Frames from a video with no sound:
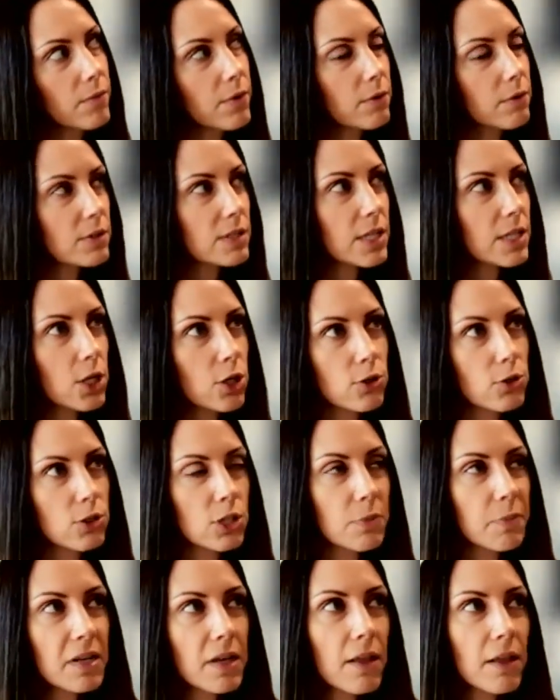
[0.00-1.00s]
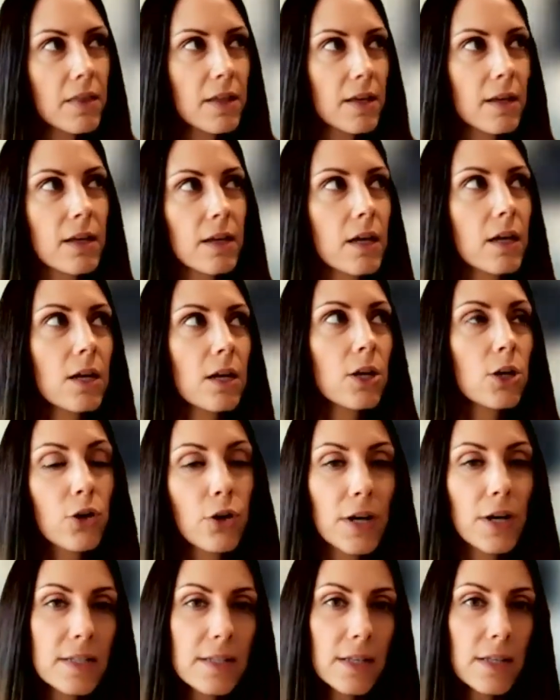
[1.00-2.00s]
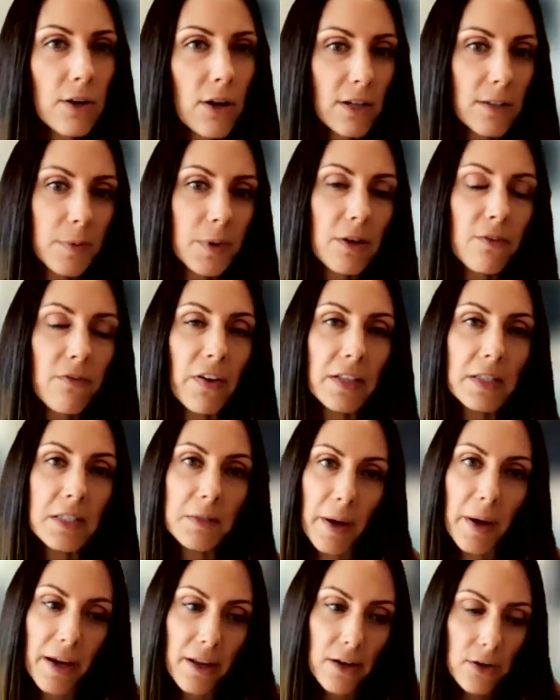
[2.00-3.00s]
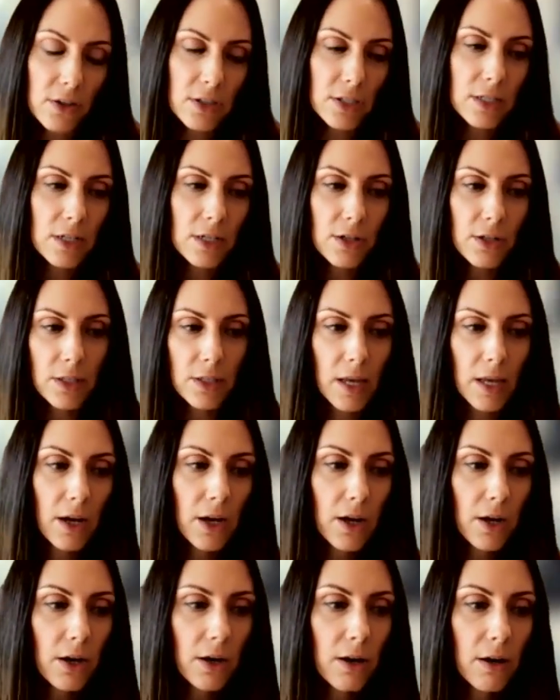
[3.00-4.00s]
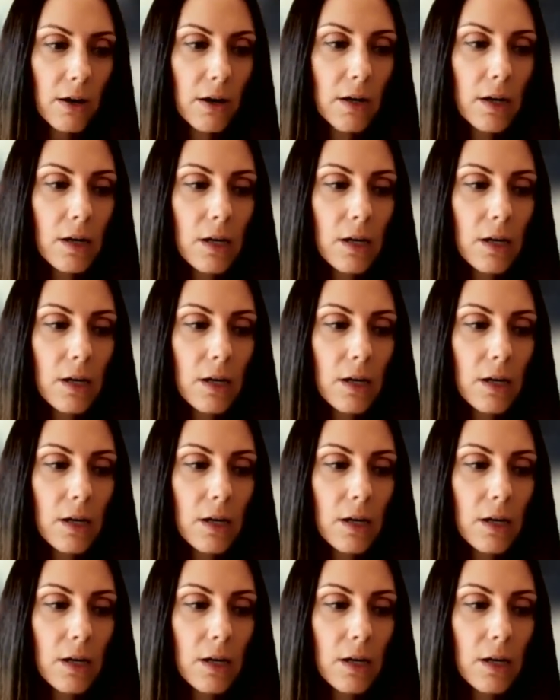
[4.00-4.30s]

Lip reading: let's say urgent, but nothing crazy in their house, but you find spiders here and there.